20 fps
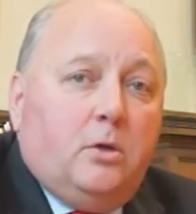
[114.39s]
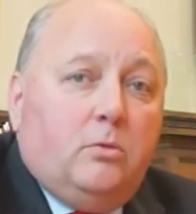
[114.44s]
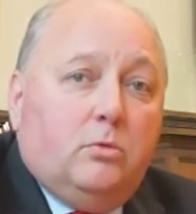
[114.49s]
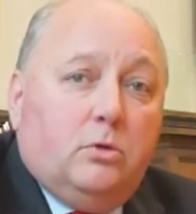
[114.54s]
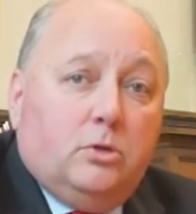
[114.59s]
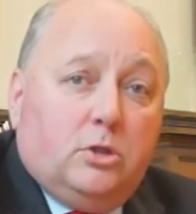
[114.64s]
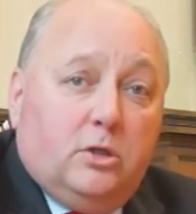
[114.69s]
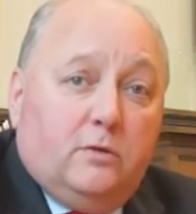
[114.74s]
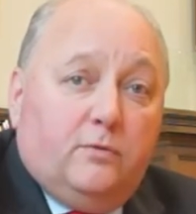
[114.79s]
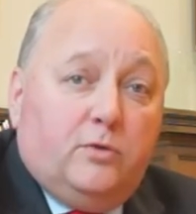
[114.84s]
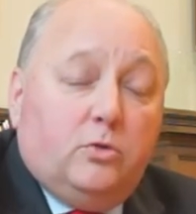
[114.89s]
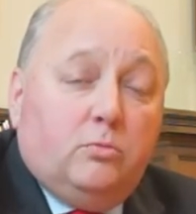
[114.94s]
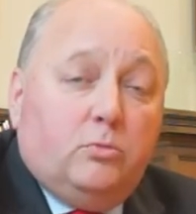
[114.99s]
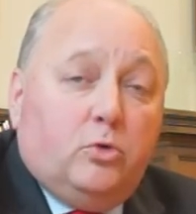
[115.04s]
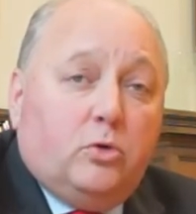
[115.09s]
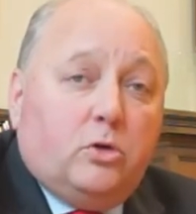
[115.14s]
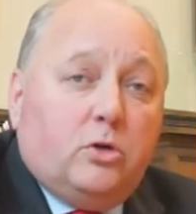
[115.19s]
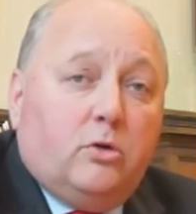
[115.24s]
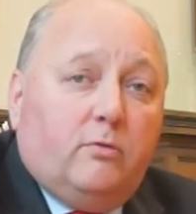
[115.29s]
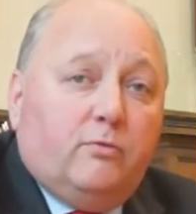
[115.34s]
will give you
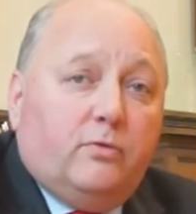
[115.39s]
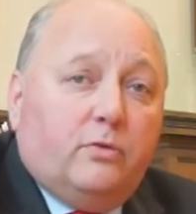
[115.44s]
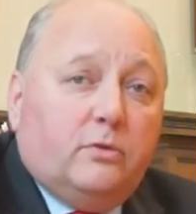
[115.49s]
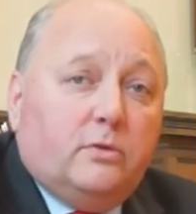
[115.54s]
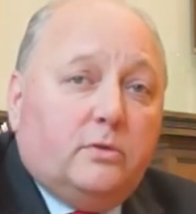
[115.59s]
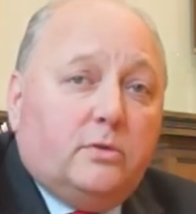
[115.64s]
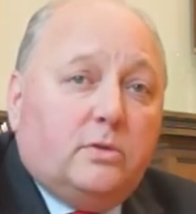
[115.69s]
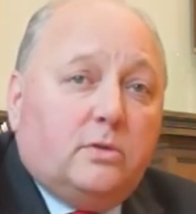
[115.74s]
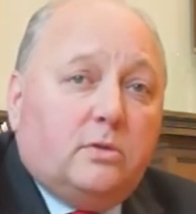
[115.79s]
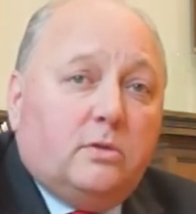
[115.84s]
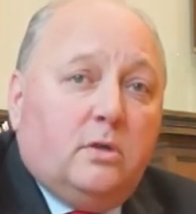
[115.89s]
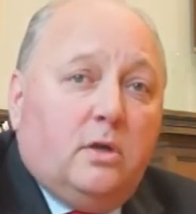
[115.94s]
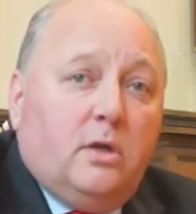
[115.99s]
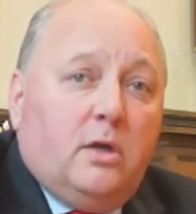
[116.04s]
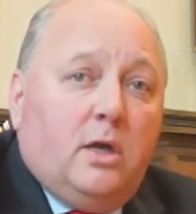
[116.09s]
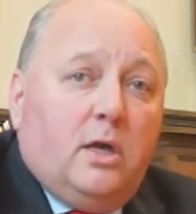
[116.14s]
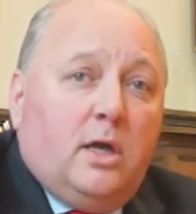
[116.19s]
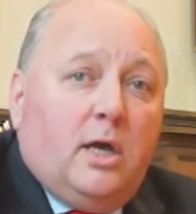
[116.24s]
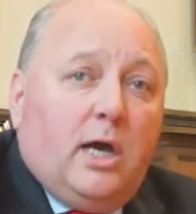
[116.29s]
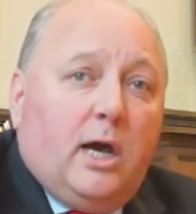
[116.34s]
more confidence,
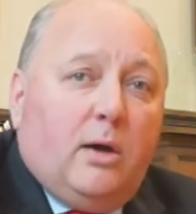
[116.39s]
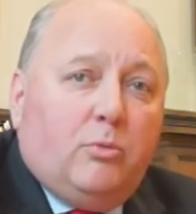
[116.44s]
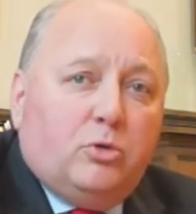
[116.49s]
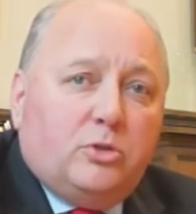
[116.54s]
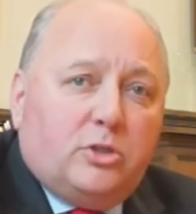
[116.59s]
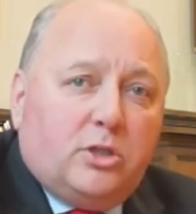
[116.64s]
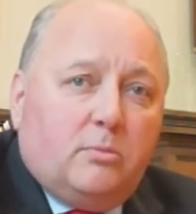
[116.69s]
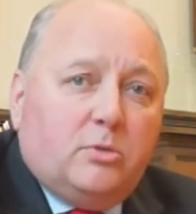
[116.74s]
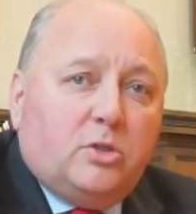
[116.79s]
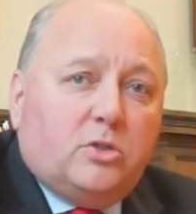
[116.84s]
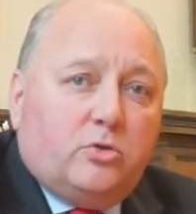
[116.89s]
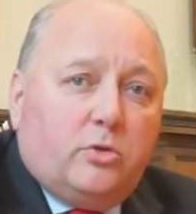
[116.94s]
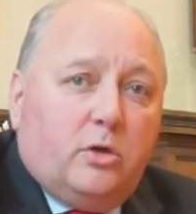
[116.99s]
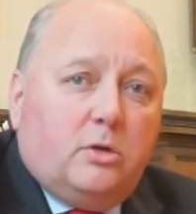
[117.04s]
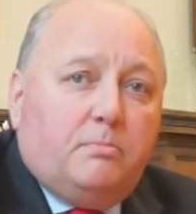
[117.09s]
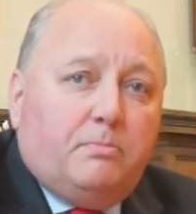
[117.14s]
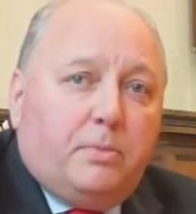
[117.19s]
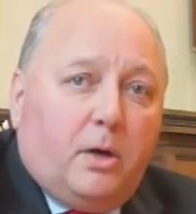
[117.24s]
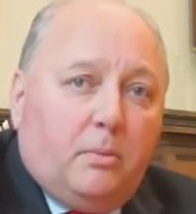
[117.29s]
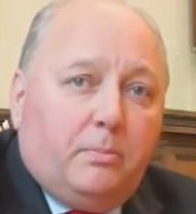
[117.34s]
and will
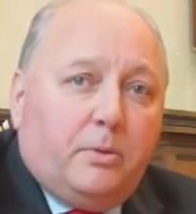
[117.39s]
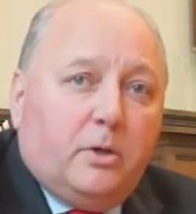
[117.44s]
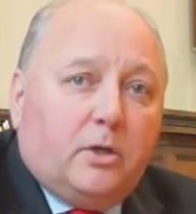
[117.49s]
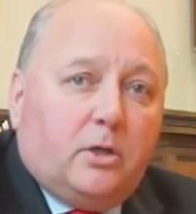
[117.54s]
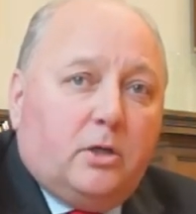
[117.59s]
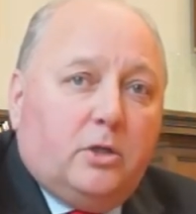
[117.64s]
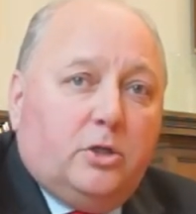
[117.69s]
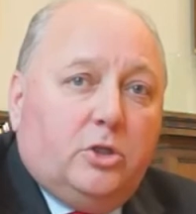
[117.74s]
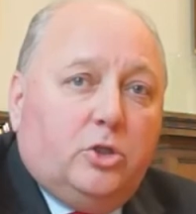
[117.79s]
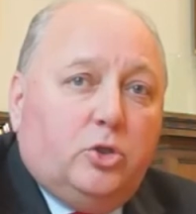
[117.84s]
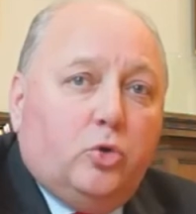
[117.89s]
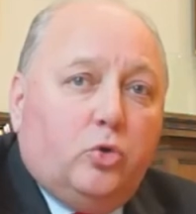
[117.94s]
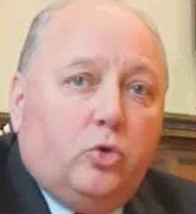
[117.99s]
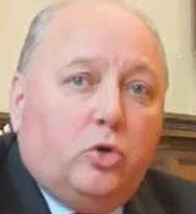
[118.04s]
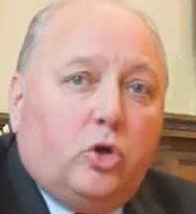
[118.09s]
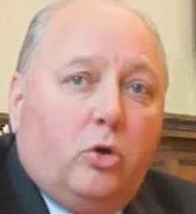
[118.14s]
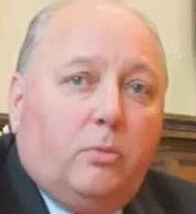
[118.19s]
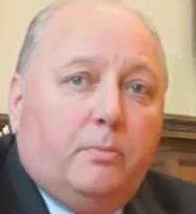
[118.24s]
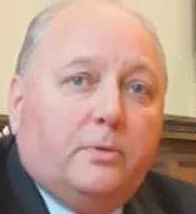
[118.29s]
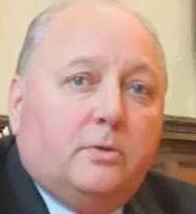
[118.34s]
demonstrate publicly your
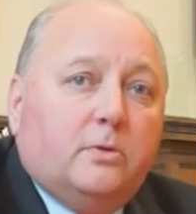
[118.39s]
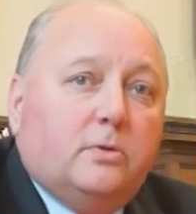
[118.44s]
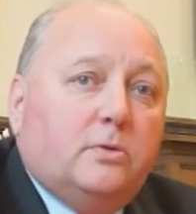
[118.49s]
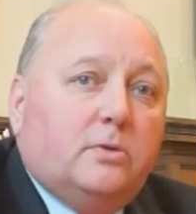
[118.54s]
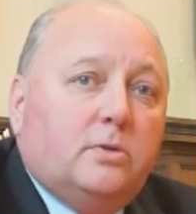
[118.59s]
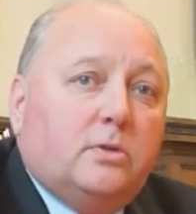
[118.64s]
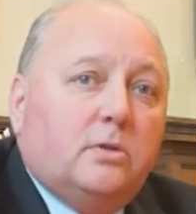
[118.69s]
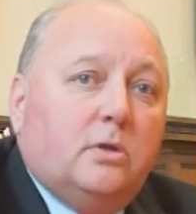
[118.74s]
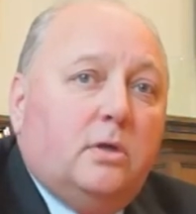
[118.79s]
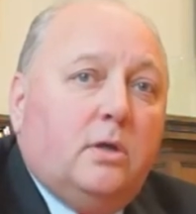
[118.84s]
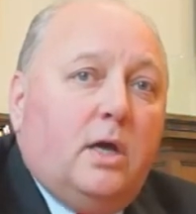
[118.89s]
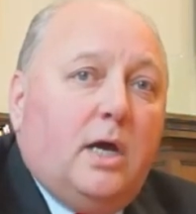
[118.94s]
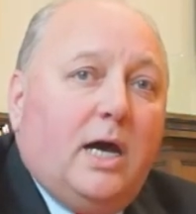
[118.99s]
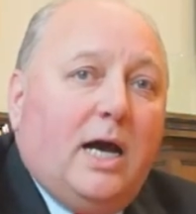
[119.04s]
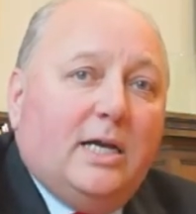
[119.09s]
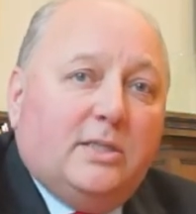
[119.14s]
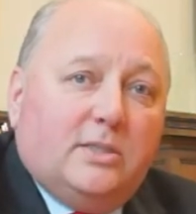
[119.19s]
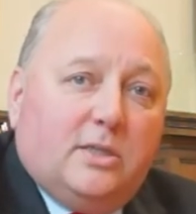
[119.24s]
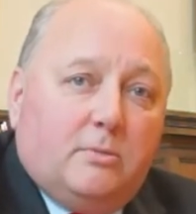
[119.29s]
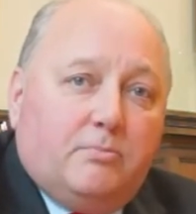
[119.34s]
competence
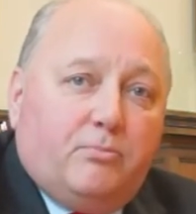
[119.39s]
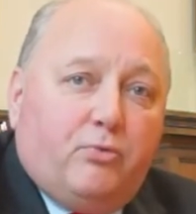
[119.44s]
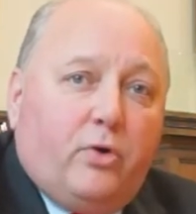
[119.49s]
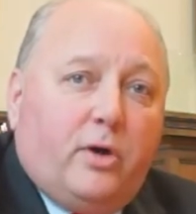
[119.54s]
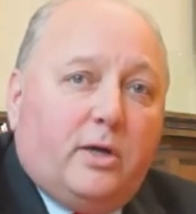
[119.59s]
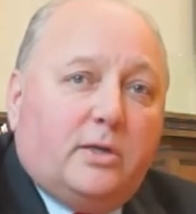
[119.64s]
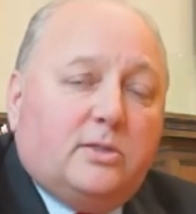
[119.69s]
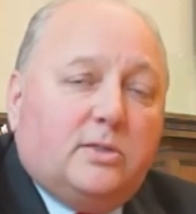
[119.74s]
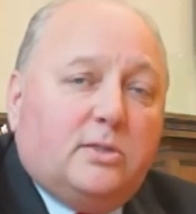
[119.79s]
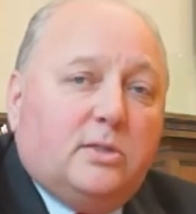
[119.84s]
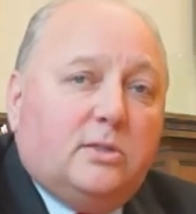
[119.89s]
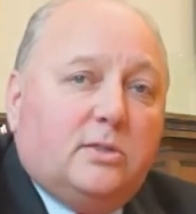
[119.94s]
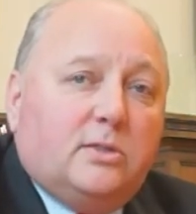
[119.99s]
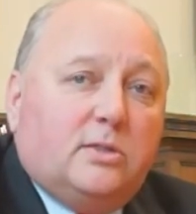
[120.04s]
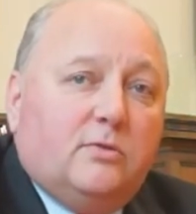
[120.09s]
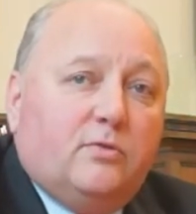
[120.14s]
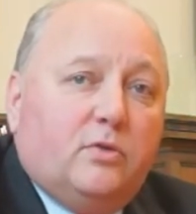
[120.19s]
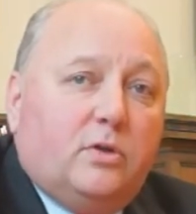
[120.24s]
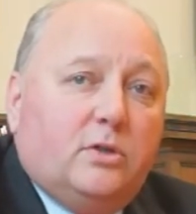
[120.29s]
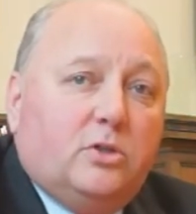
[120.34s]
as a practicing
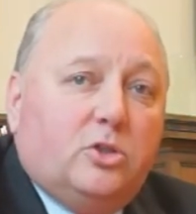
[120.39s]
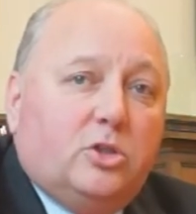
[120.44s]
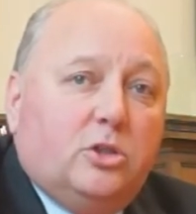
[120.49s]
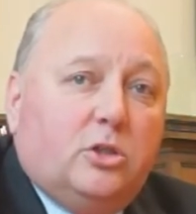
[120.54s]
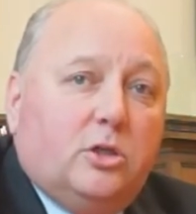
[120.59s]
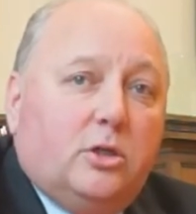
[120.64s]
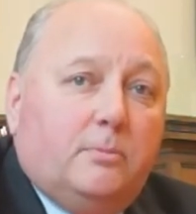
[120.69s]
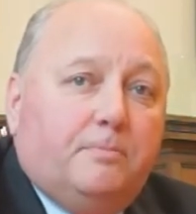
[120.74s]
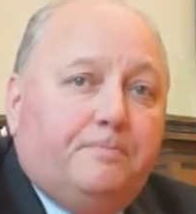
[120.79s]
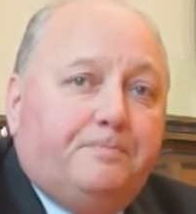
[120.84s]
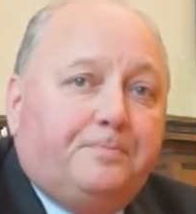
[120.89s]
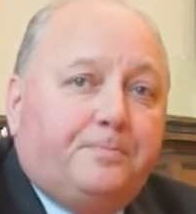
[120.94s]
civil engineer.